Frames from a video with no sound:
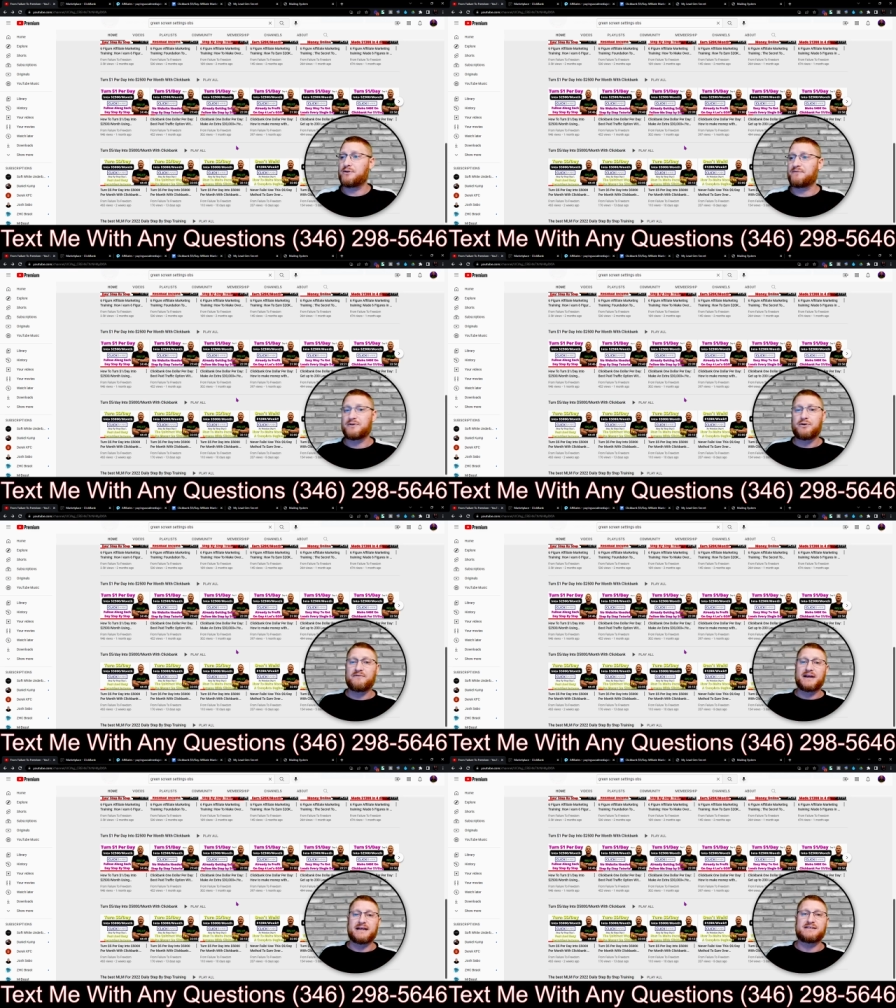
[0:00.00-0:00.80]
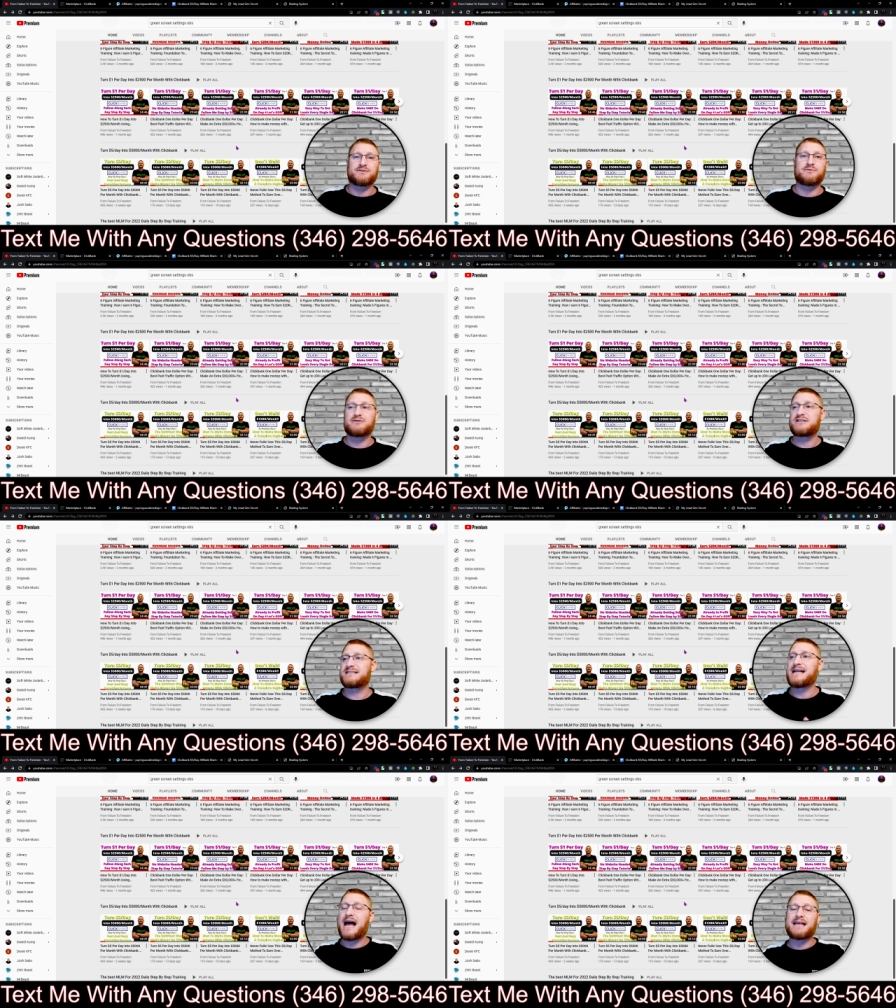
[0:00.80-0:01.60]
over and over again. So they're
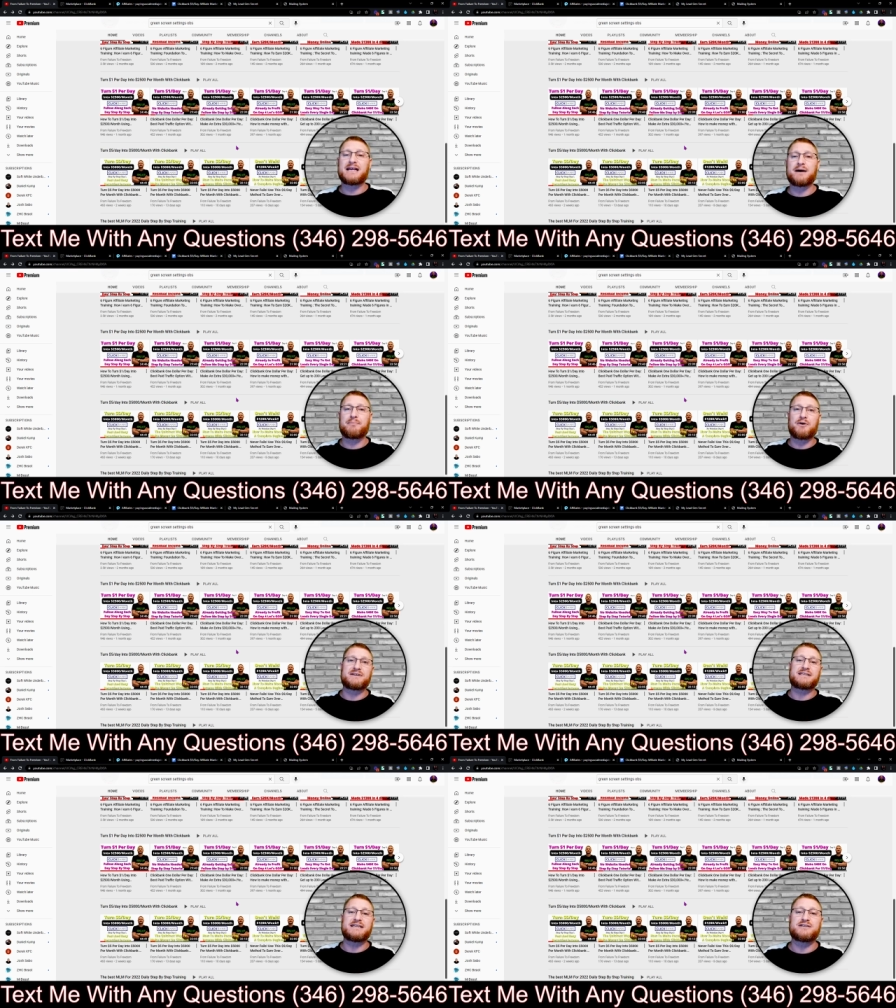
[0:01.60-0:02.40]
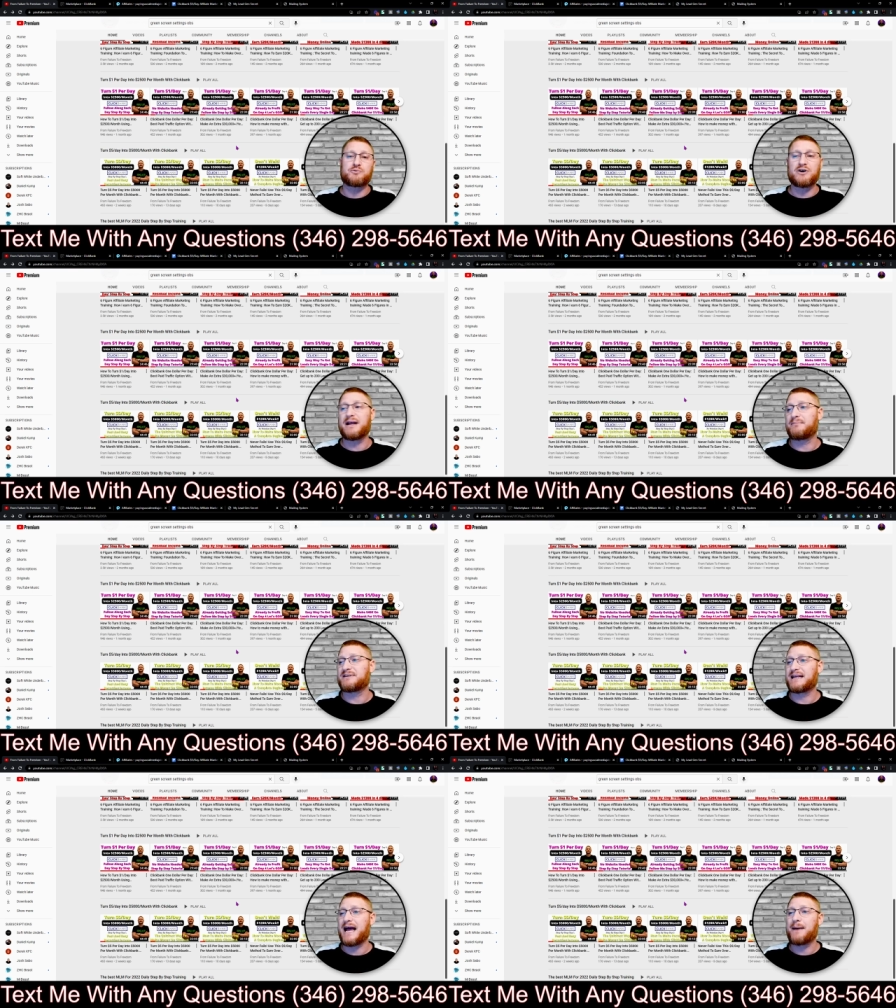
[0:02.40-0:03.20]
stacking up all these leads. We're able
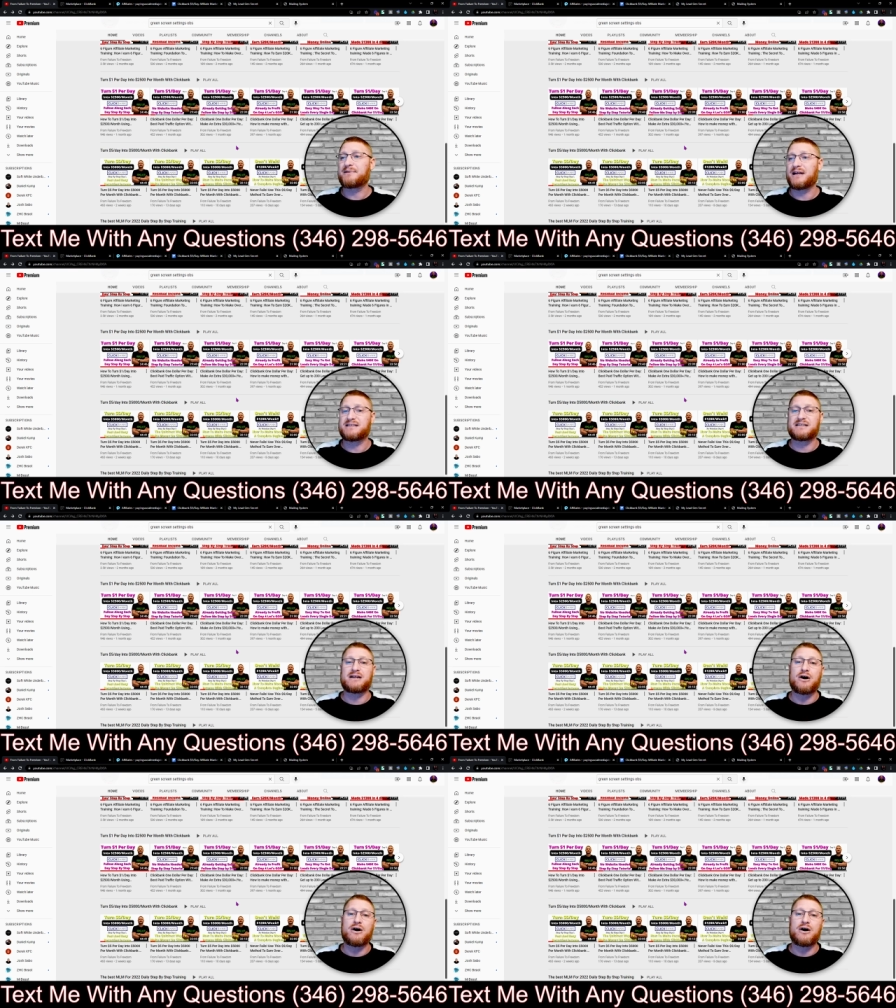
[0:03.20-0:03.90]
to capitalize it